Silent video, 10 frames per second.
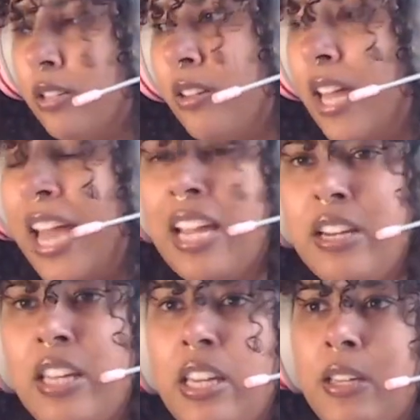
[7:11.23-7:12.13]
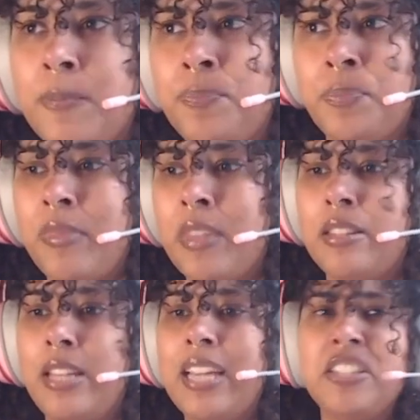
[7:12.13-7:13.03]
the A&E,
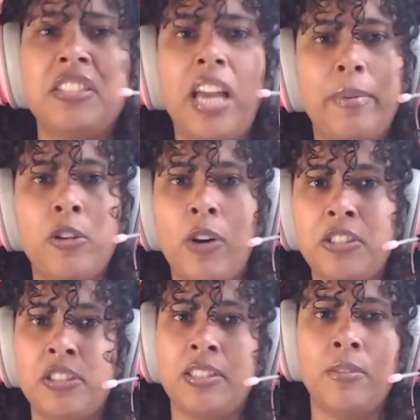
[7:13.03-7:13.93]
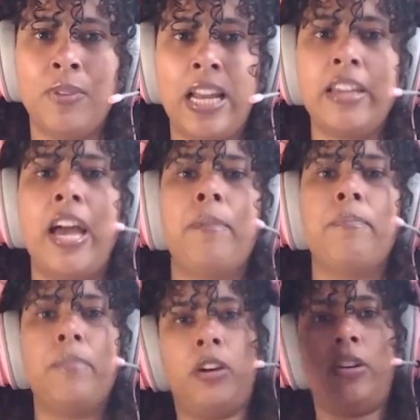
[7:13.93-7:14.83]
they just gave me crutches and were like, yeah,
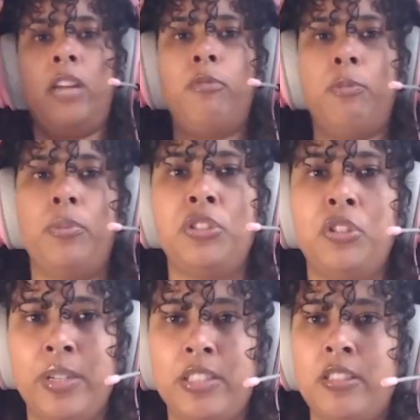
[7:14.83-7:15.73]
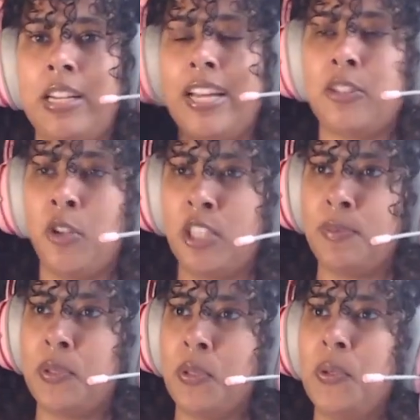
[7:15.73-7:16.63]
okay, we booked you into the next
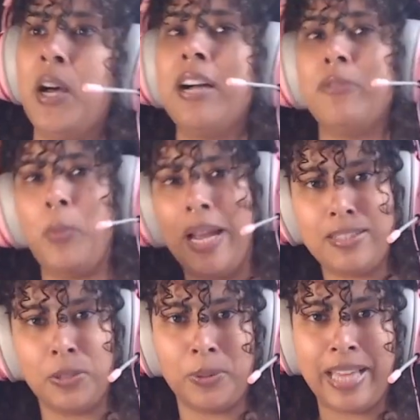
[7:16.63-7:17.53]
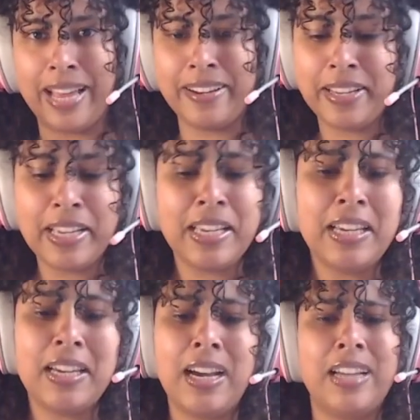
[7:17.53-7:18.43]
hospital, wait till then
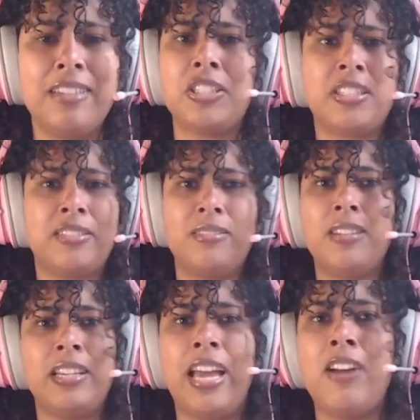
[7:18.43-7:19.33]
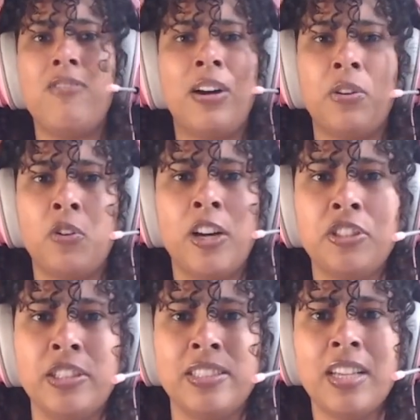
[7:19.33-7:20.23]
and just get around on
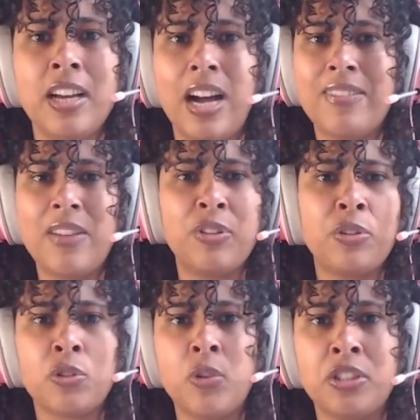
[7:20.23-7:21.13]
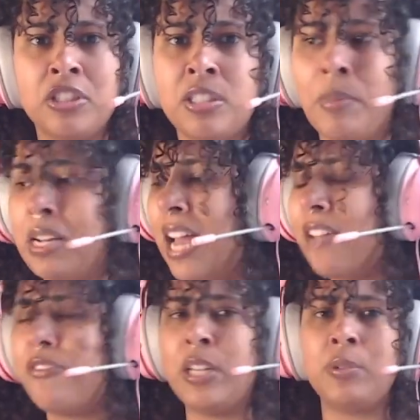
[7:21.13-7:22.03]
crutches. I've never used crutches in my
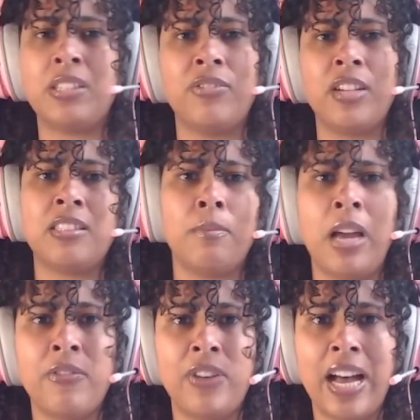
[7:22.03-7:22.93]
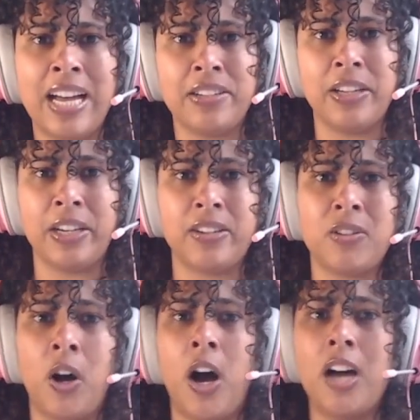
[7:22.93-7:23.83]
life. It was the first time I ever had a
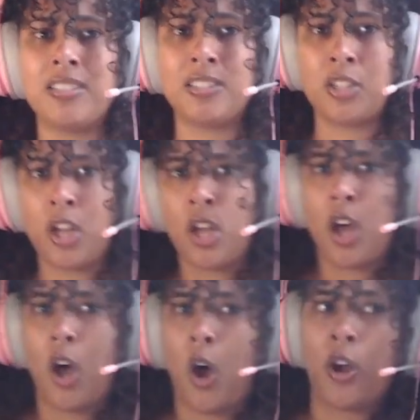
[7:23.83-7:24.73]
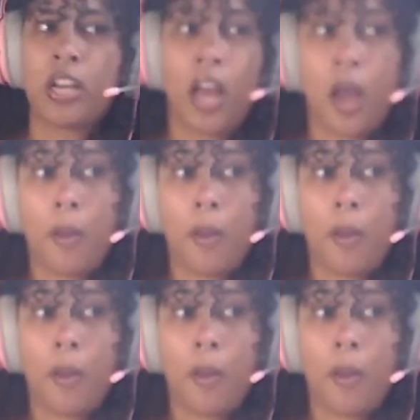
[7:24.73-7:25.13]
cast on